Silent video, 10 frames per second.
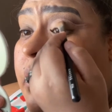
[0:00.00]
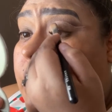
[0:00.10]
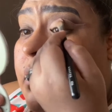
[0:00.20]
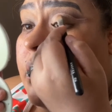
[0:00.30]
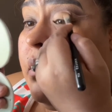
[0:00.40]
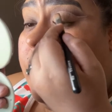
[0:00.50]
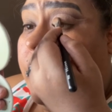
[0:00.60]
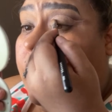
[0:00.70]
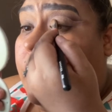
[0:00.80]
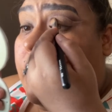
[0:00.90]
just
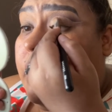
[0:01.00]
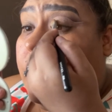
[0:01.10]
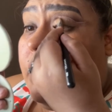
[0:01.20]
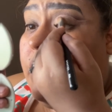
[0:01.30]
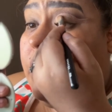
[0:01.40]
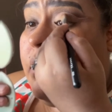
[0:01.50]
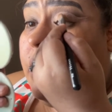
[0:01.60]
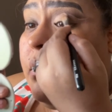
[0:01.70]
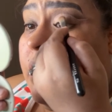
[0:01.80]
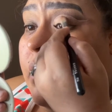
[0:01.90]
going to
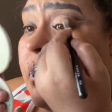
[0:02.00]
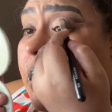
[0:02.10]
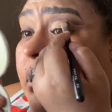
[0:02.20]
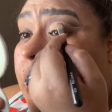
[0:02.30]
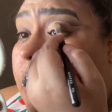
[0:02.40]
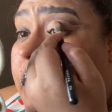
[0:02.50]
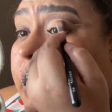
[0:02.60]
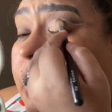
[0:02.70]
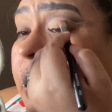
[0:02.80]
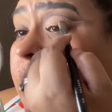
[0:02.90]
make
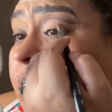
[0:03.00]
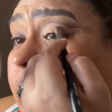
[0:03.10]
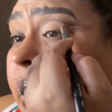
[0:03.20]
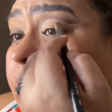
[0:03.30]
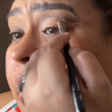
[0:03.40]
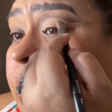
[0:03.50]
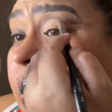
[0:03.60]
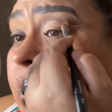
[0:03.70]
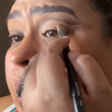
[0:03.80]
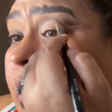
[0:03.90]
sure that your eye is
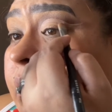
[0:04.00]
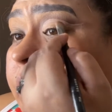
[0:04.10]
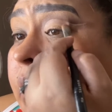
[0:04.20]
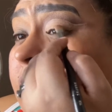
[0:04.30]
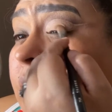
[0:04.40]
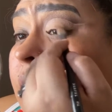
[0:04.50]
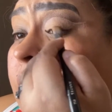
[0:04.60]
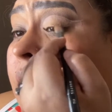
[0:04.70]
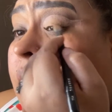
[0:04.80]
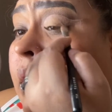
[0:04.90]
all covered,
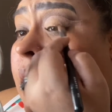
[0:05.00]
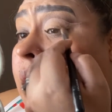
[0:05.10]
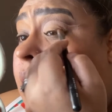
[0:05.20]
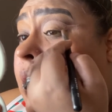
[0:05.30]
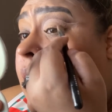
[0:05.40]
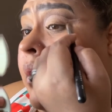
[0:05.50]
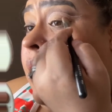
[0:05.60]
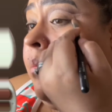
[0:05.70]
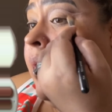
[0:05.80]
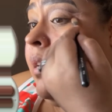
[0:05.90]
and you're
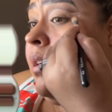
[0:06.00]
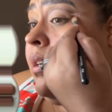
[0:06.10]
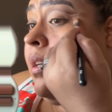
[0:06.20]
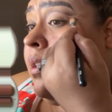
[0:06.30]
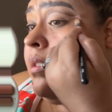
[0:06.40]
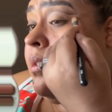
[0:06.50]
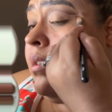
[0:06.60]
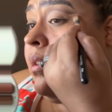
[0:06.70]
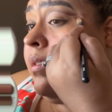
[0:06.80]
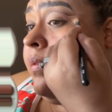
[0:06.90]
blending it as you go.